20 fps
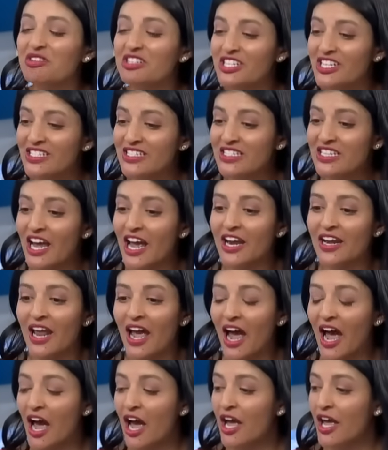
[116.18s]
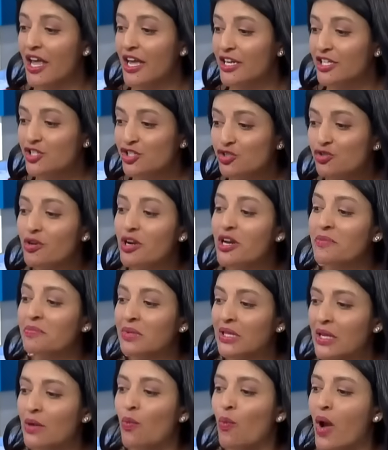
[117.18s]
which has done
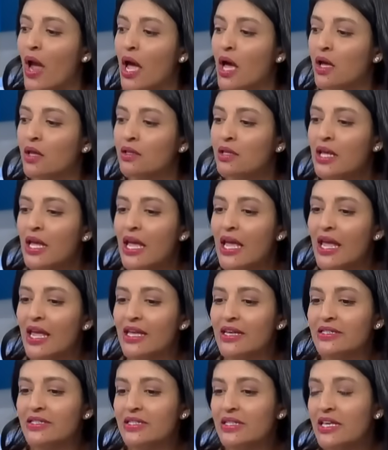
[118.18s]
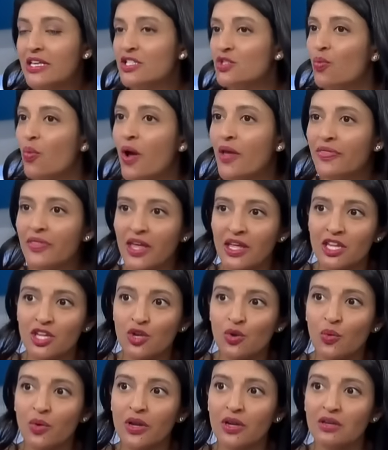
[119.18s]
extremely well. Is this one that
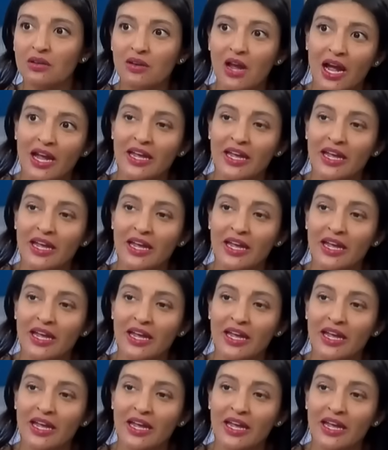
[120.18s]
you would,